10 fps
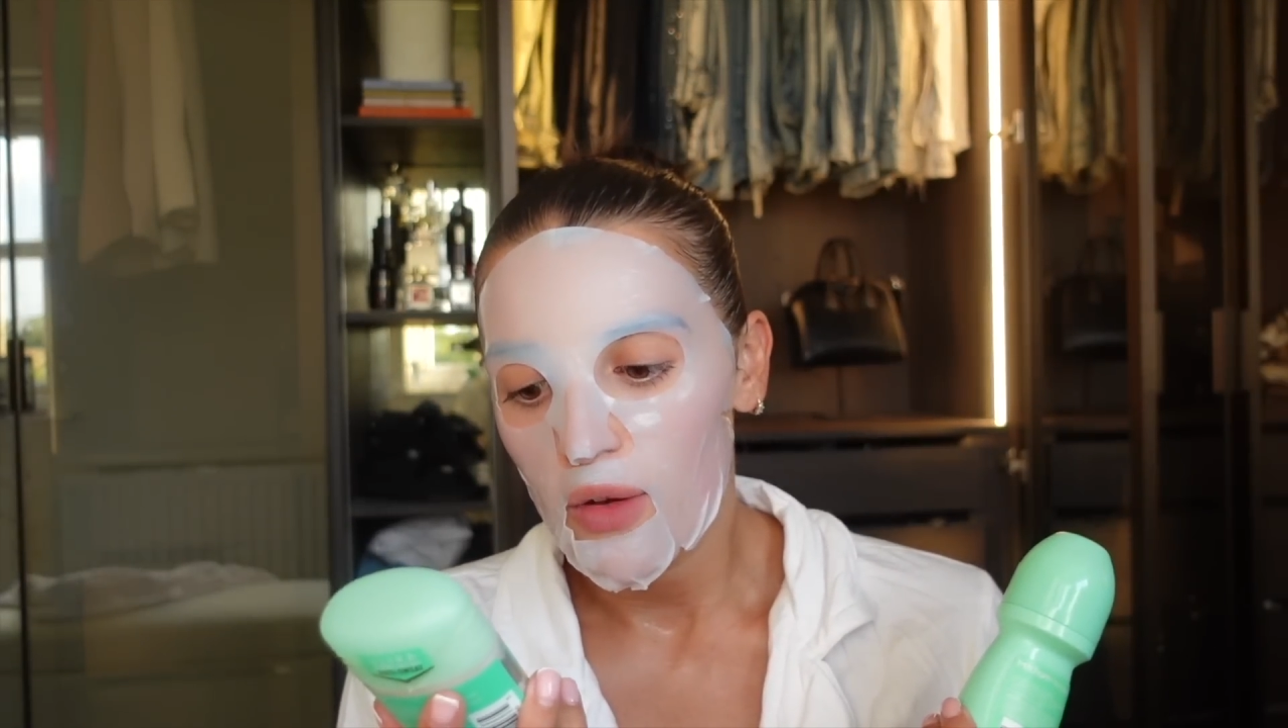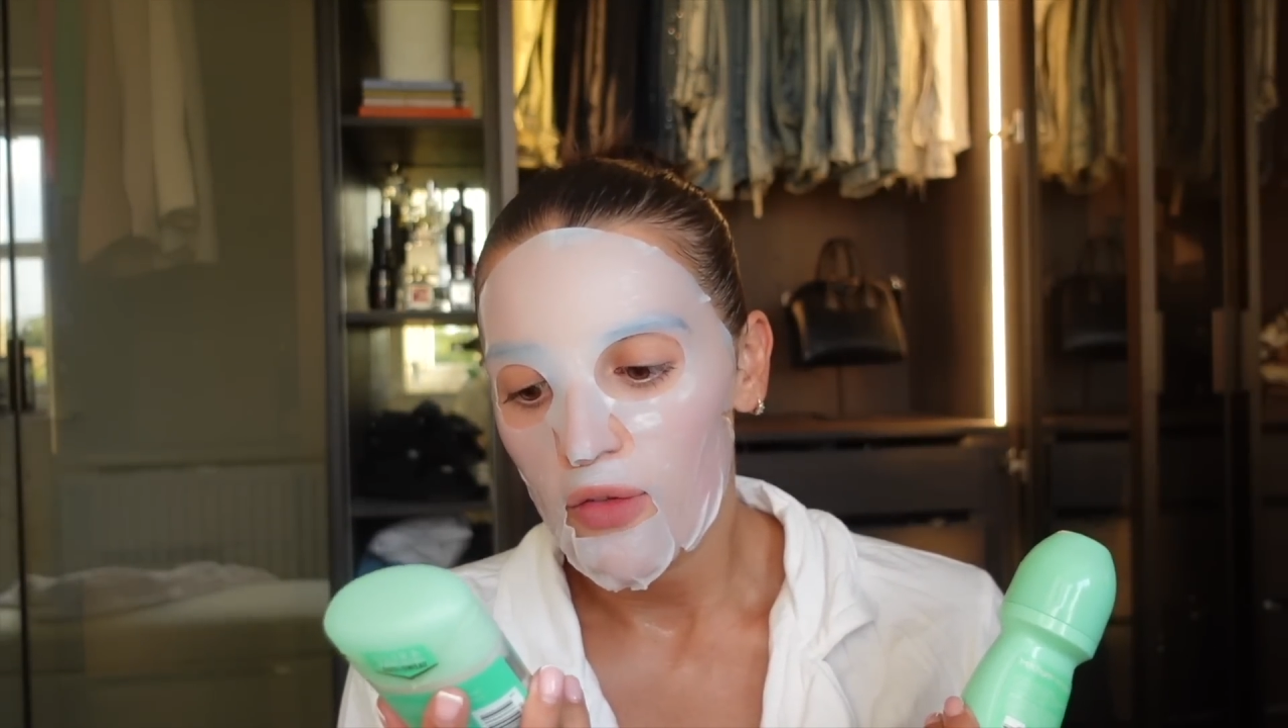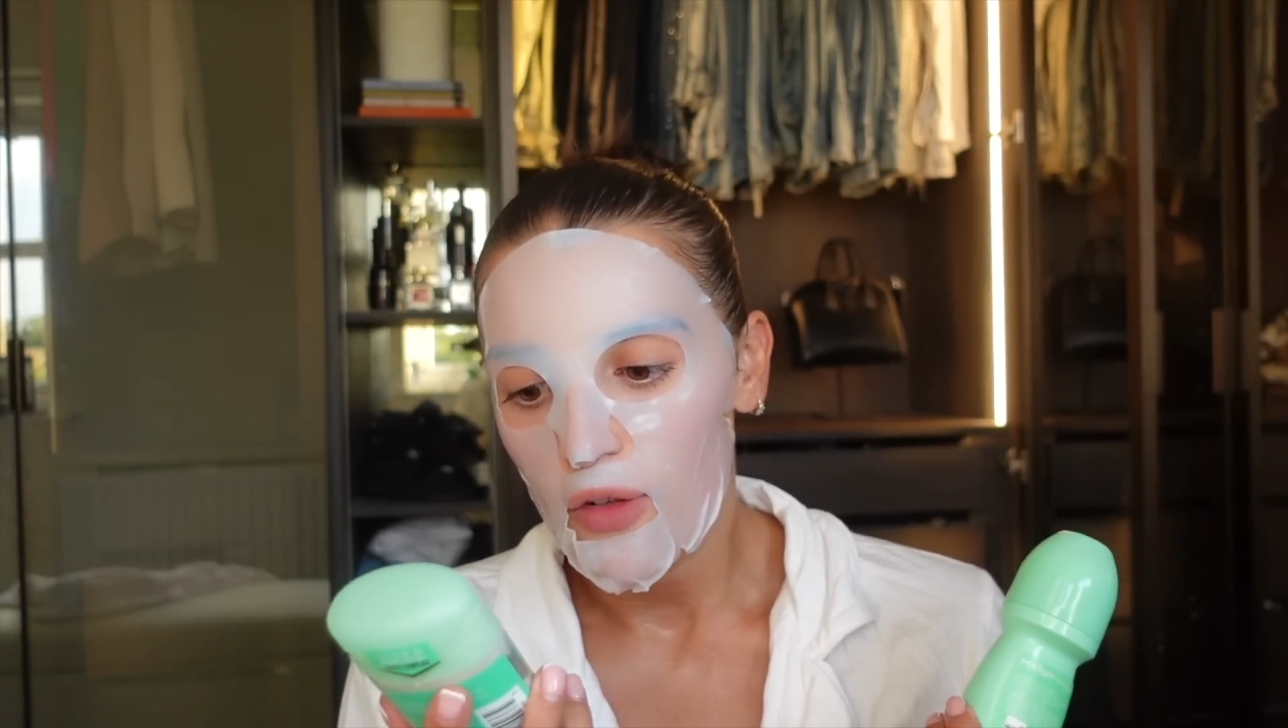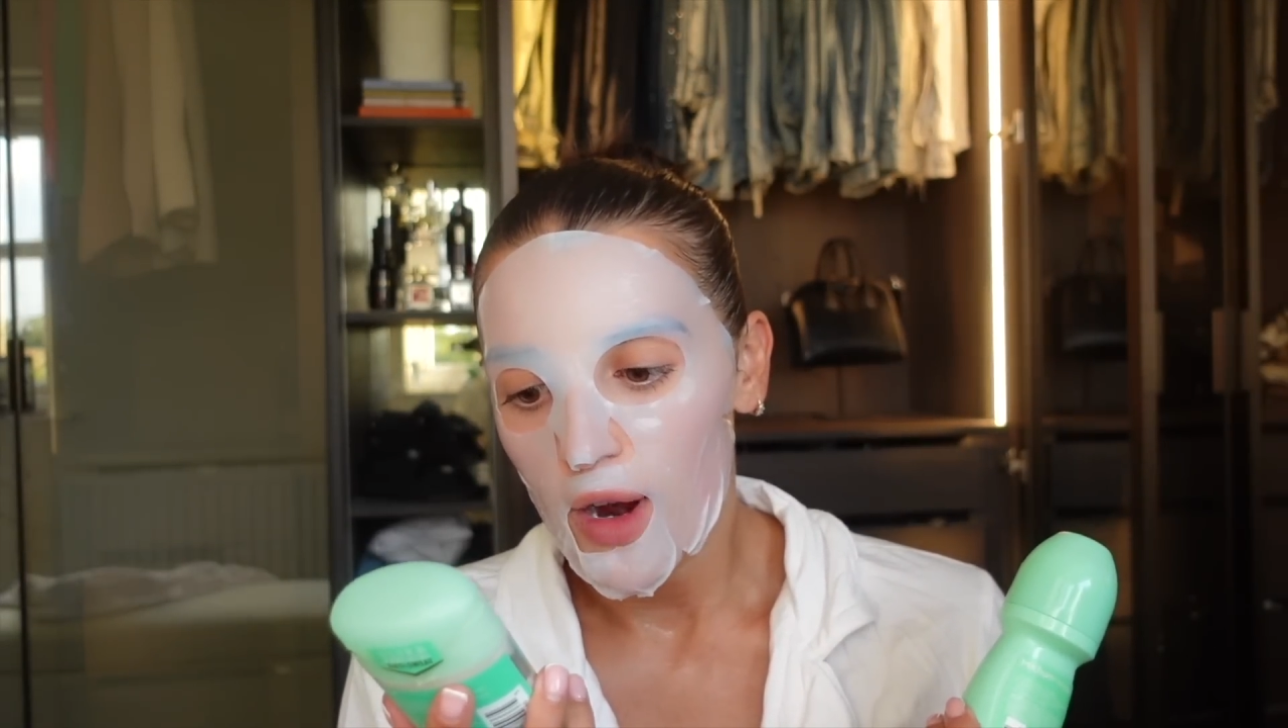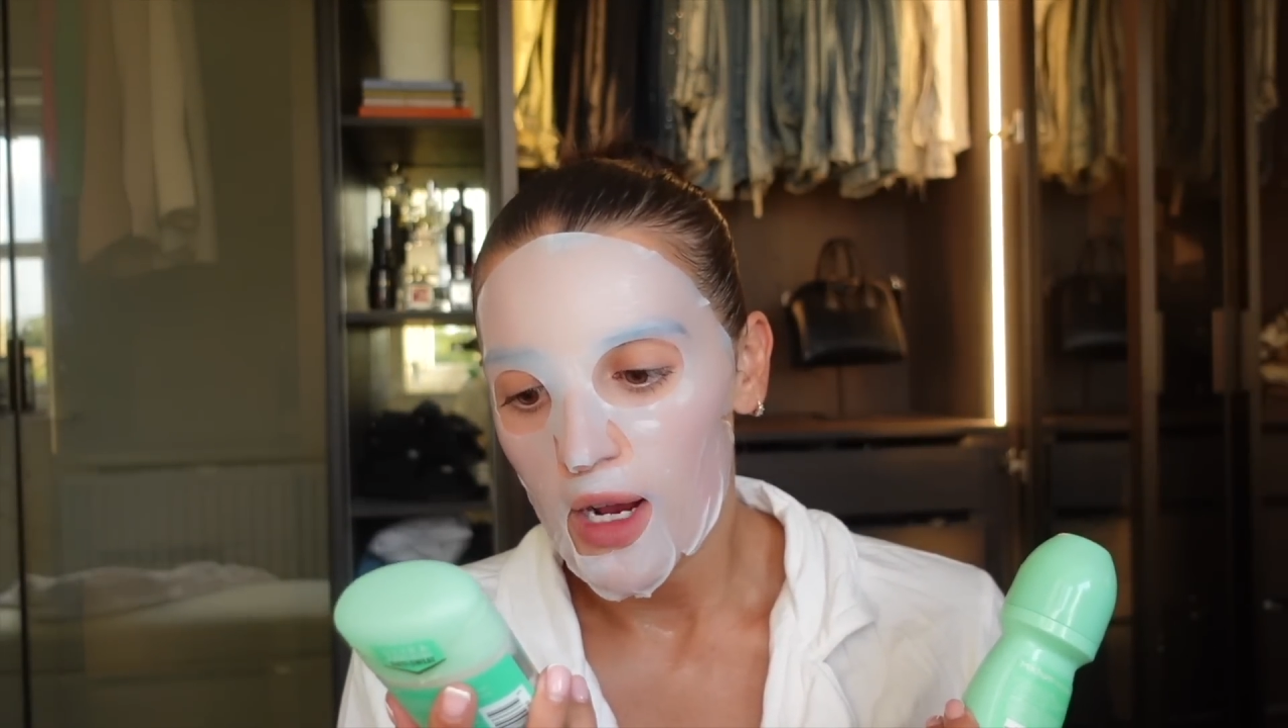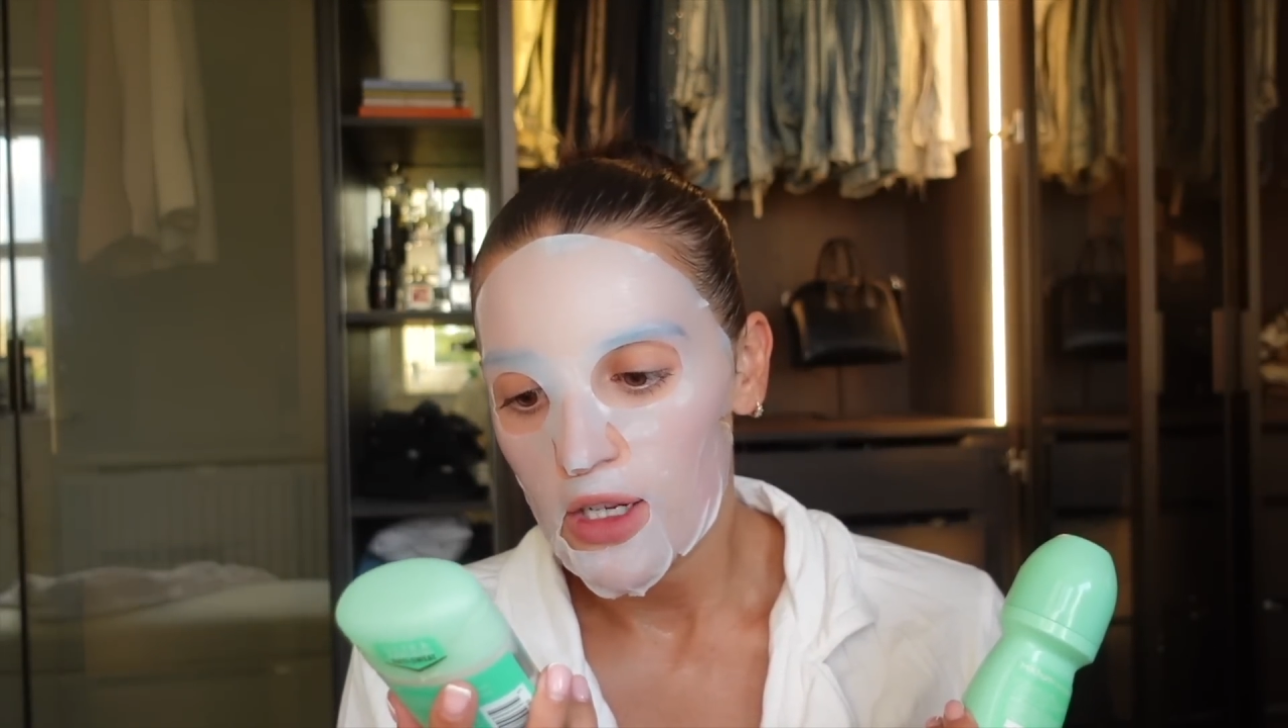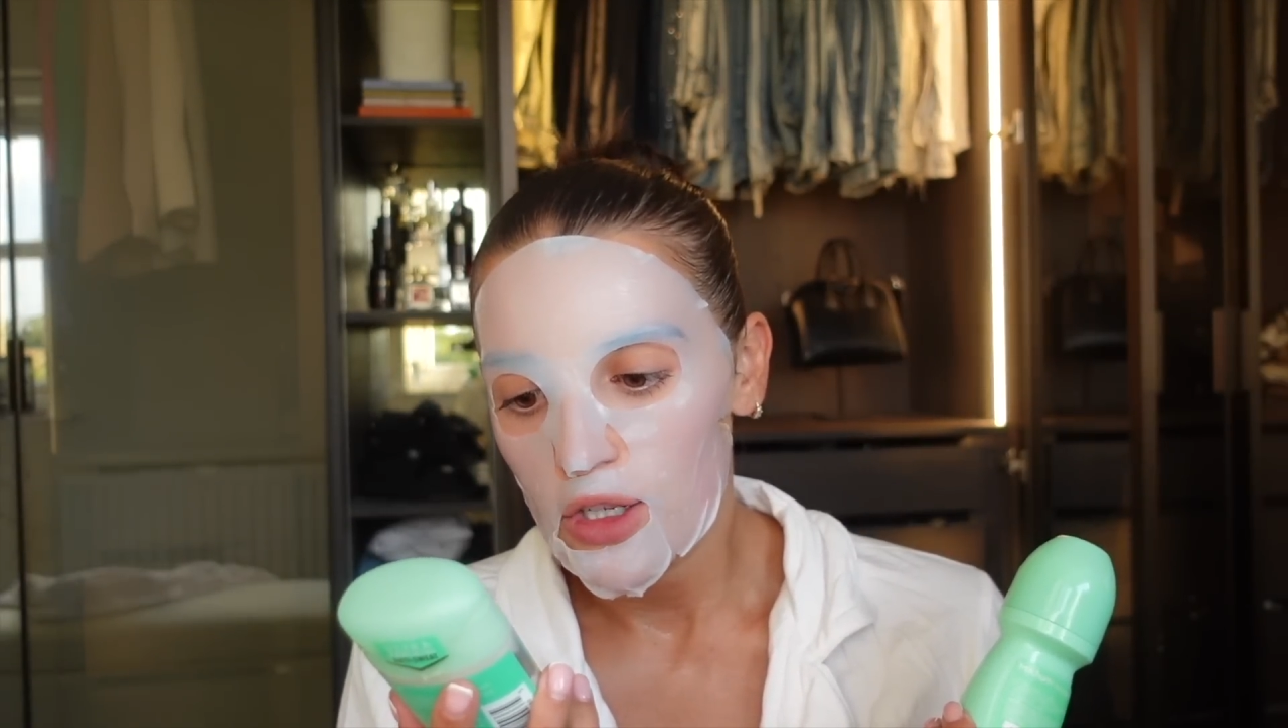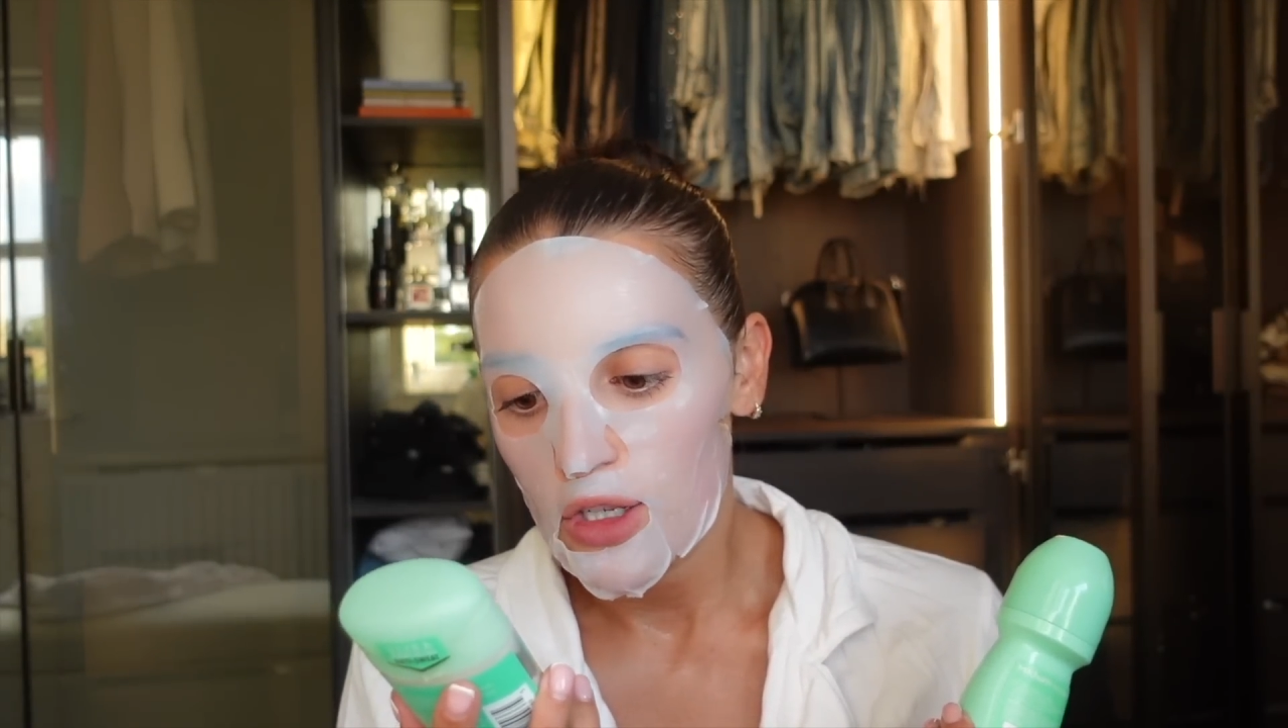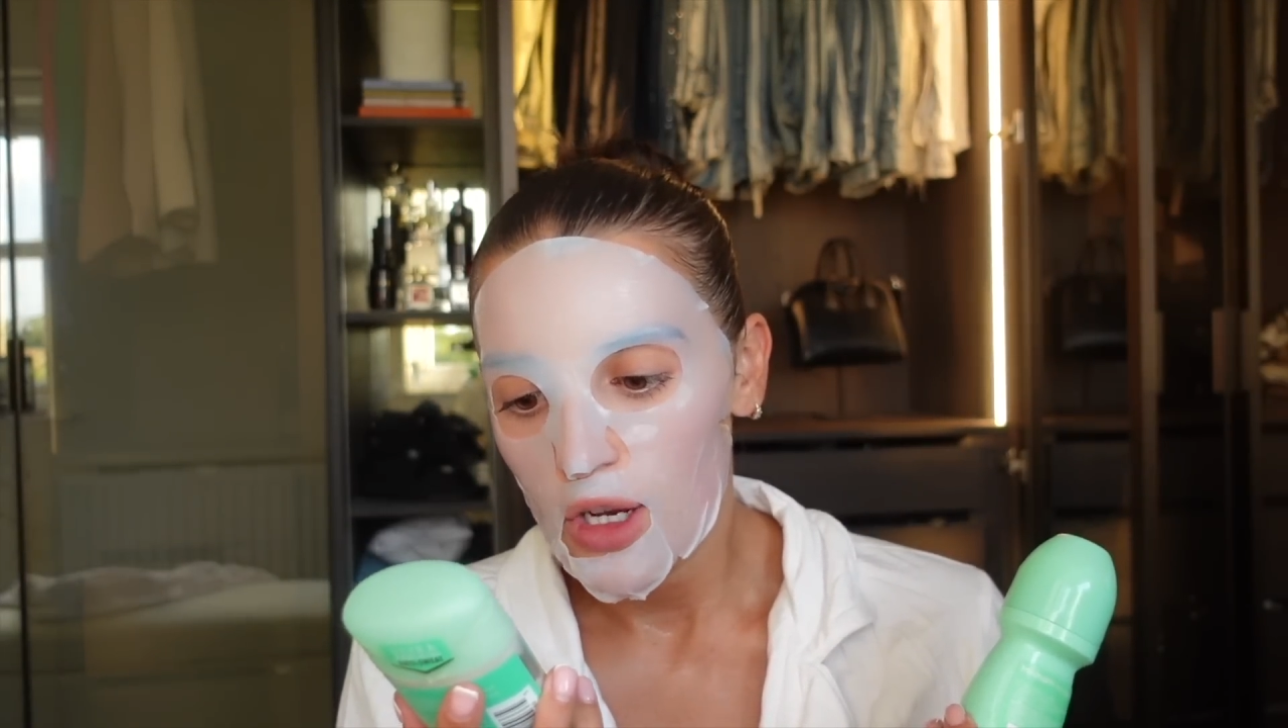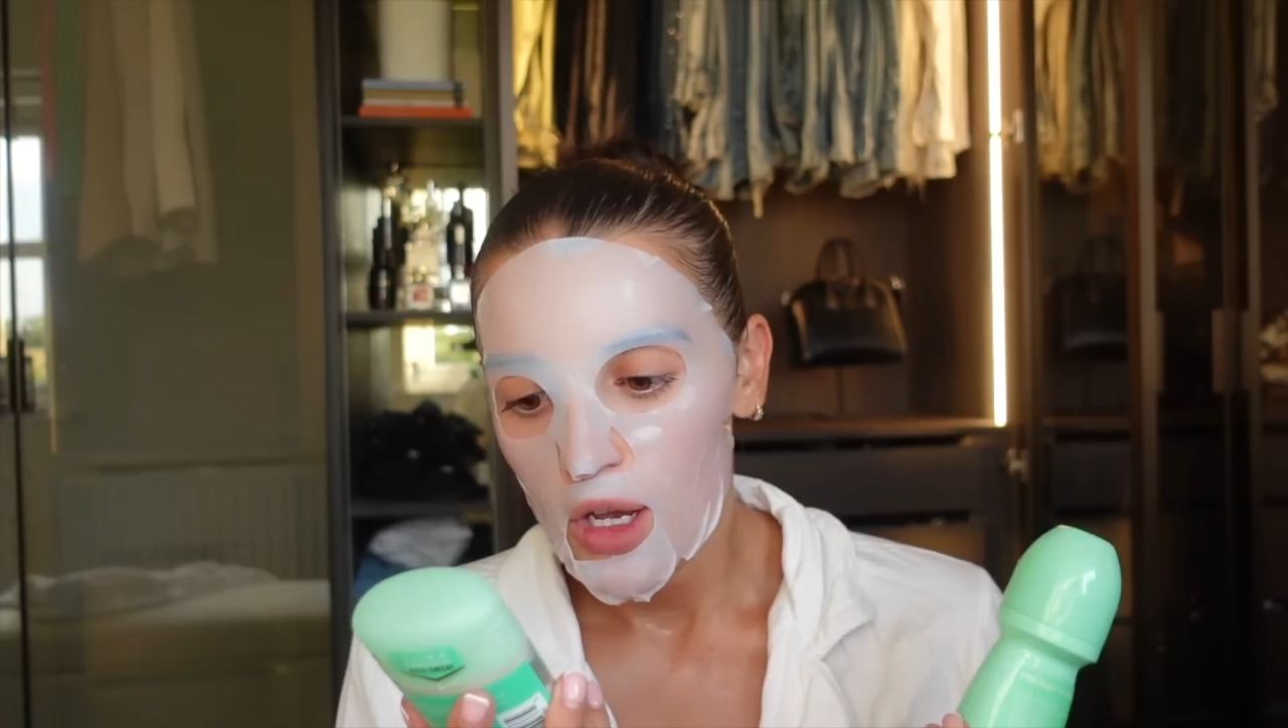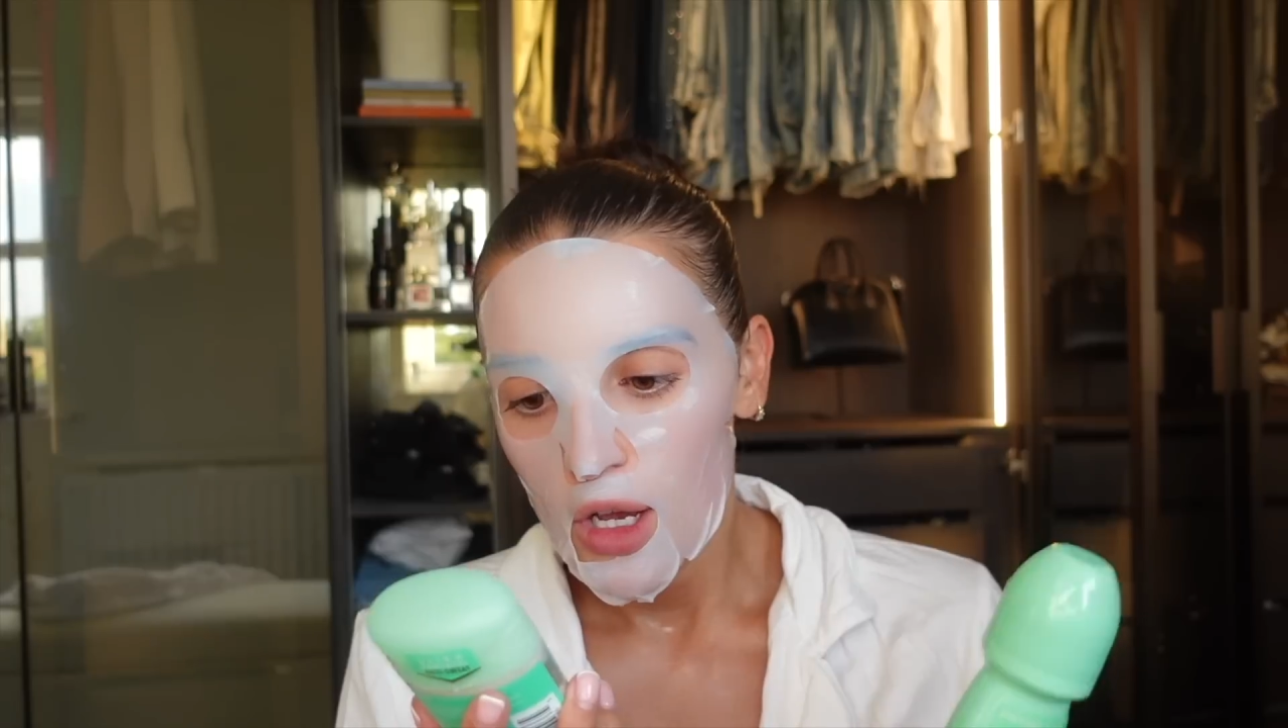Fresh.